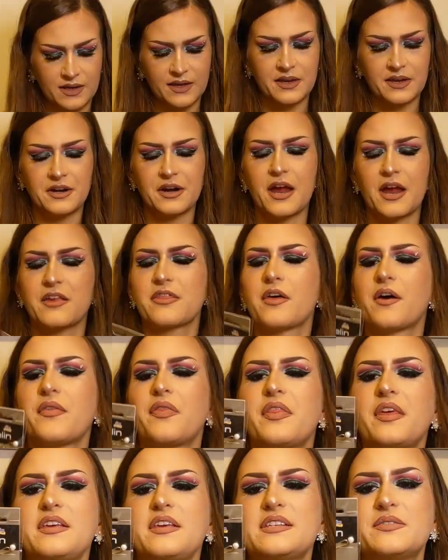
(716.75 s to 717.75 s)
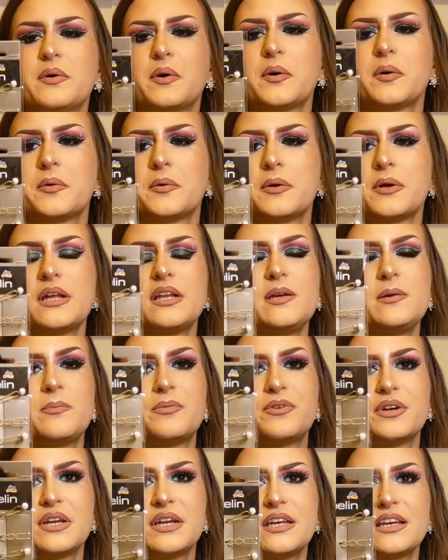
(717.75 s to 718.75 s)
Here, I thought these were really
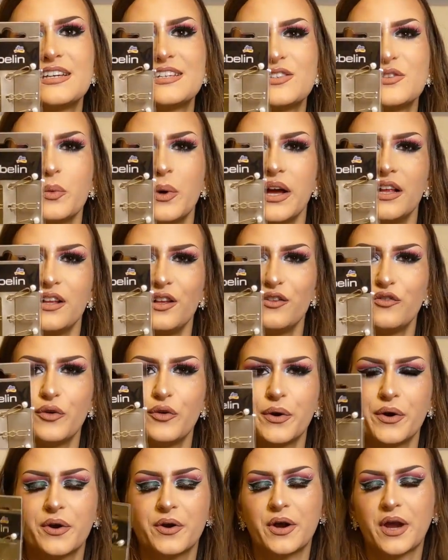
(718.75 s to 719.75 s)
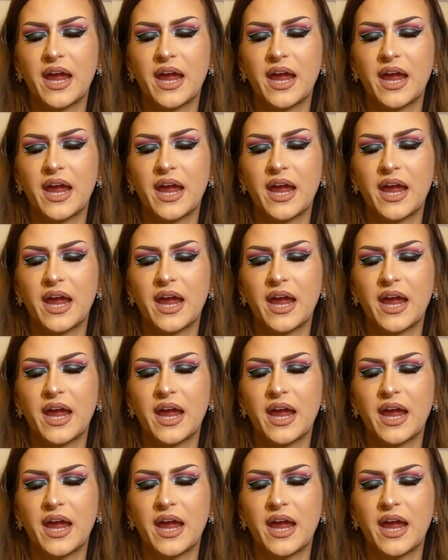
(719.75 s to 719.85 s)
pretty as well for her